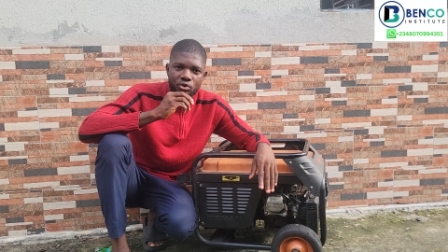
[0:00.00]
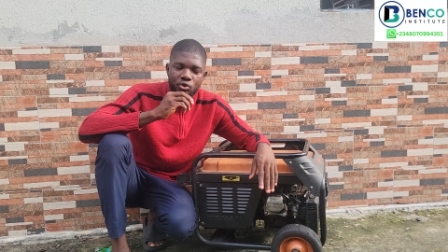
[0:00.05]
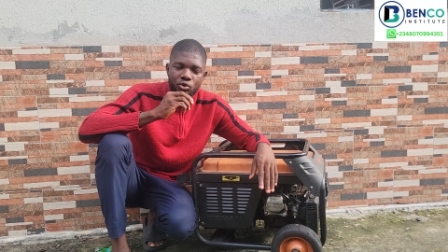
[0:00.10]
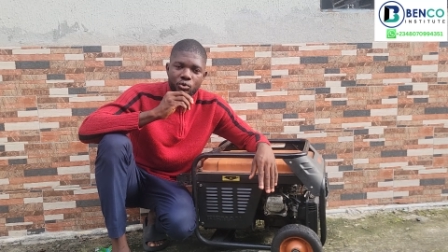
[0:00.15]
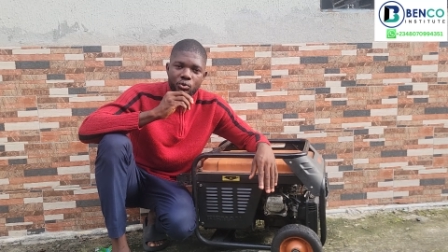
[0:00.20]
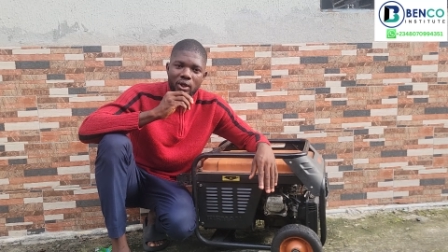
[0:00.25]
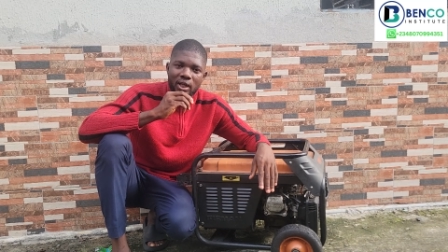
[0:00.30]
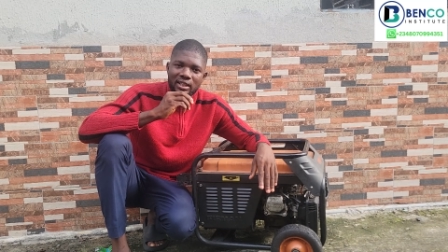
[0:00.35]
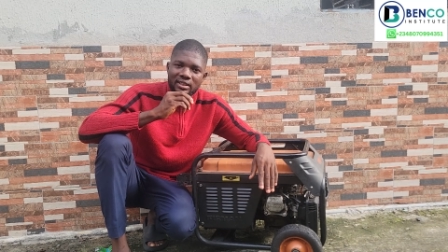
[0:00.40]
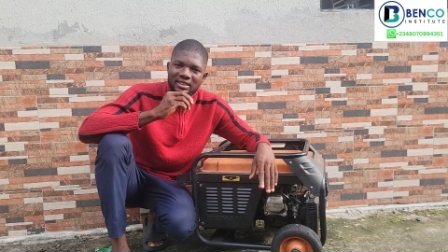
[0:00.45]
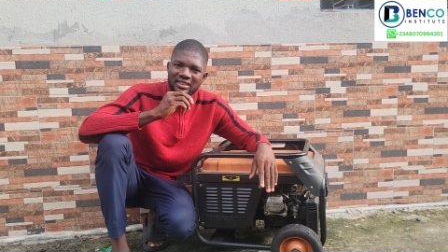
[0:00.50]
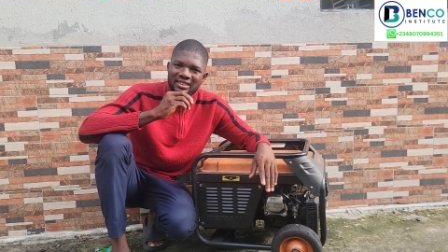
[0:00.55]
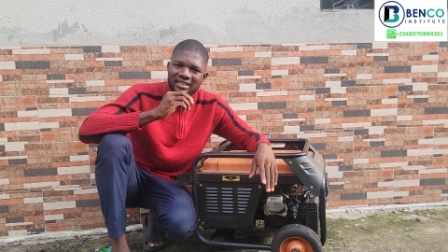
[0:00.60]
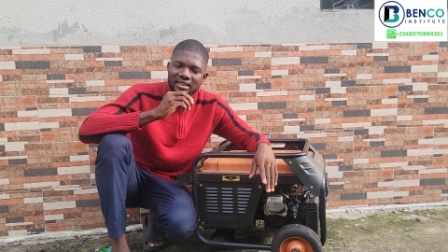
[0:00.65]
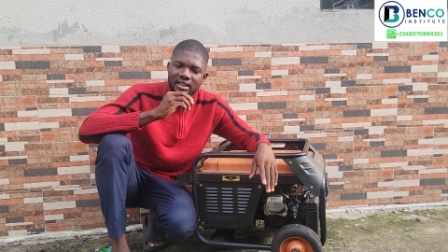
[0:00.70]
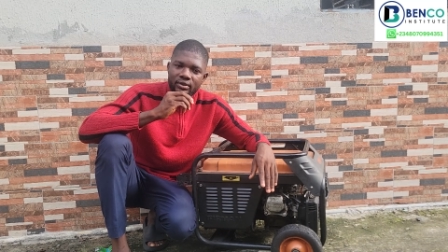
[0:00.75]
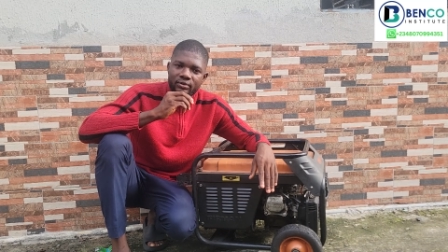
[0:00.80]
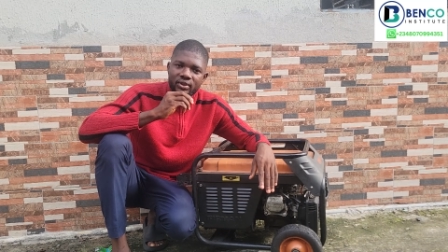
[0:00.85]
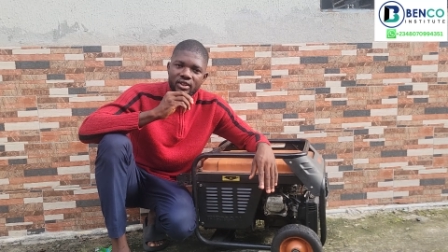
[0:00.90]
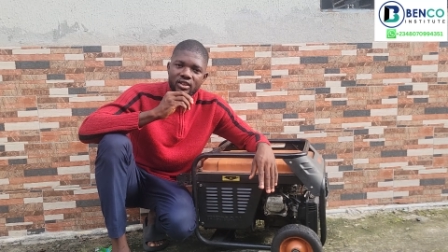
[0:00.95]
you are
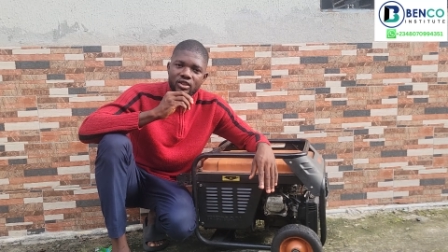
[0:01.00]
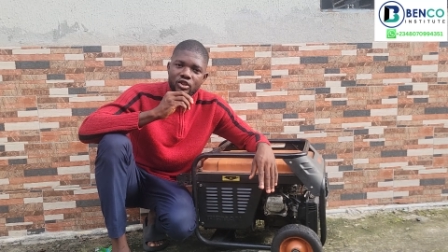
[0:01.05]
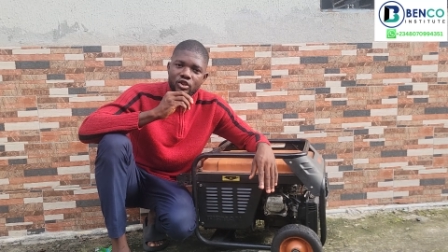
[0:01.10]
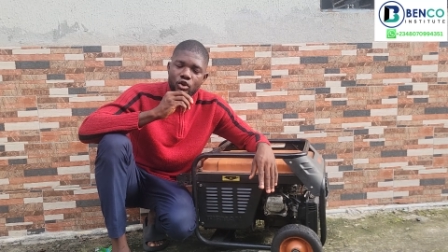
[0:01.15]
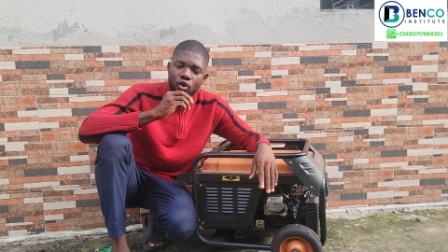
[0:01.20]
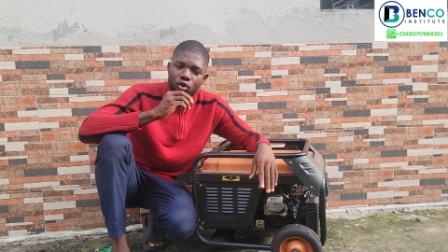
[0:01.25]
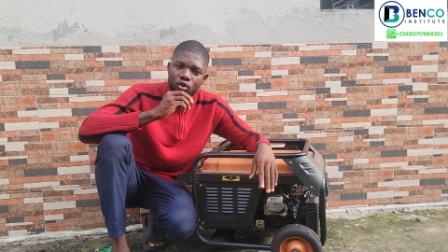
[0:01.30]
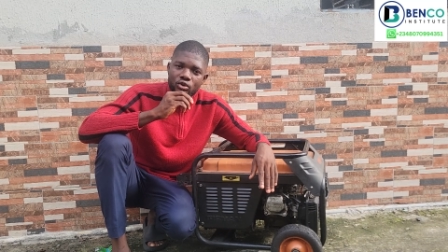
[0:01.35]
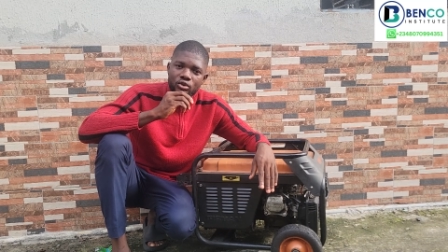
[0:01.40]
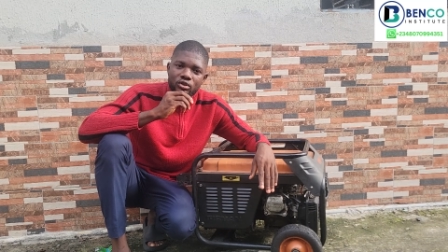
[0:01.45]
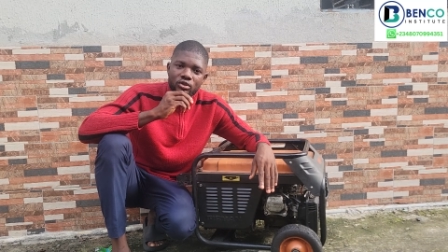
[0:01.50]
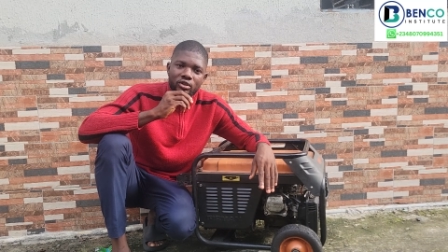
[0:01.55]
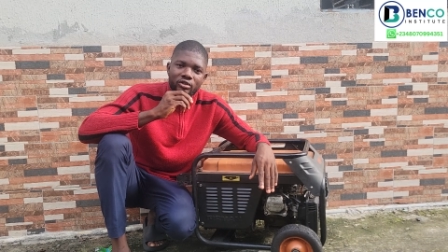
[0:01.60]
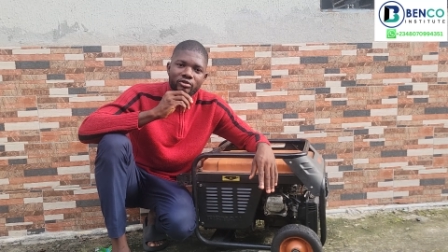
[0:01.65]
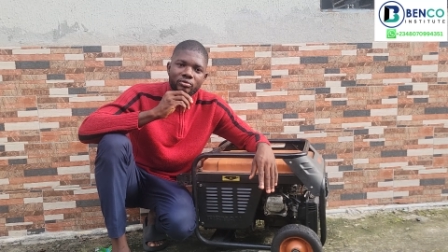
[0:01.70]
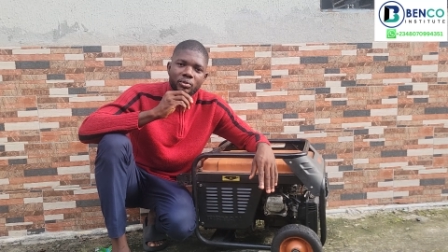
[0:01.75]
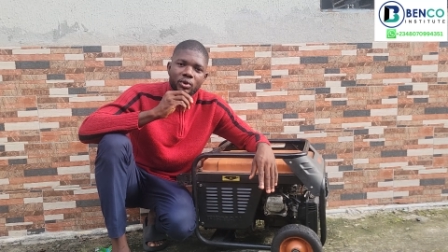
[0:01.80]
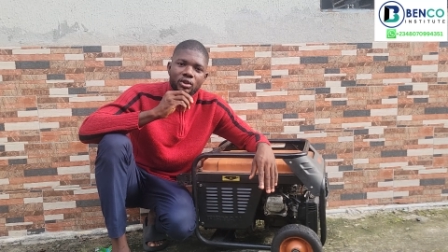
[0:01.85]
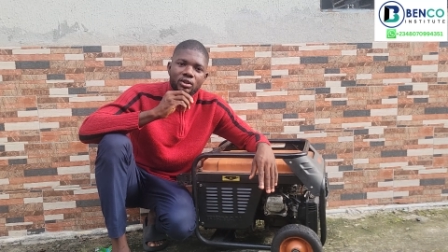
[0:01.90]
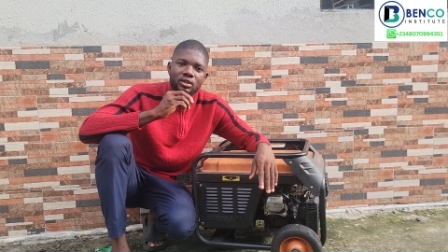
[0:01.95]
saving tons
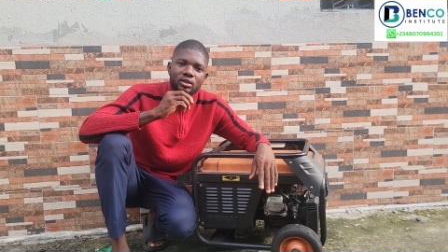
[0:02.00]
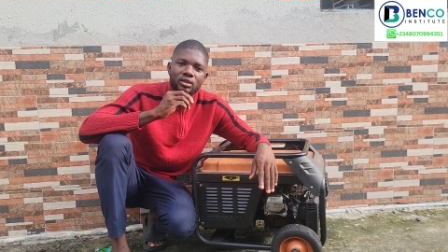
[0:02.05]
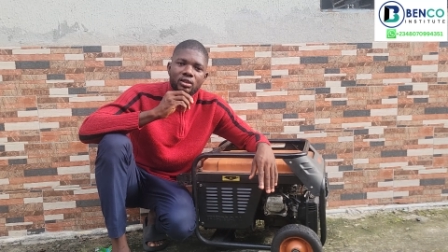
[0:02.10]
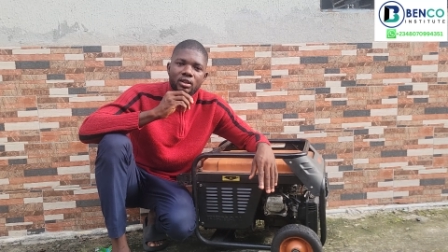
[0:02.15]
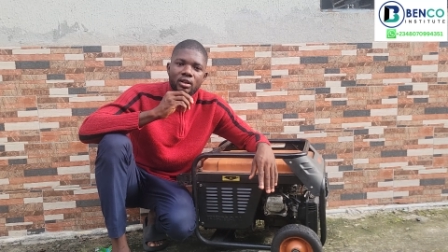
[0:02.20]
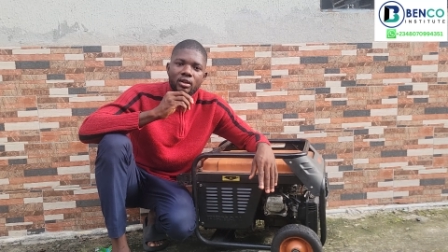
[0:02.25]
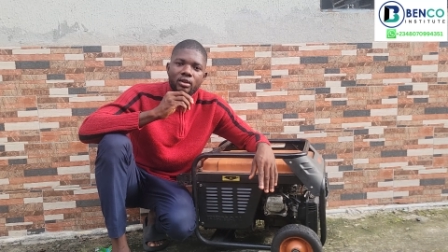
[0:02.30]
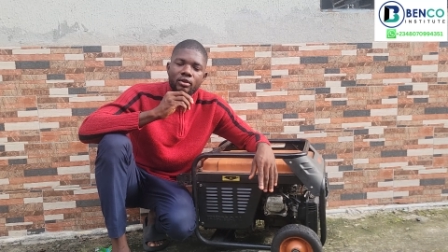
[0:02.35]
of money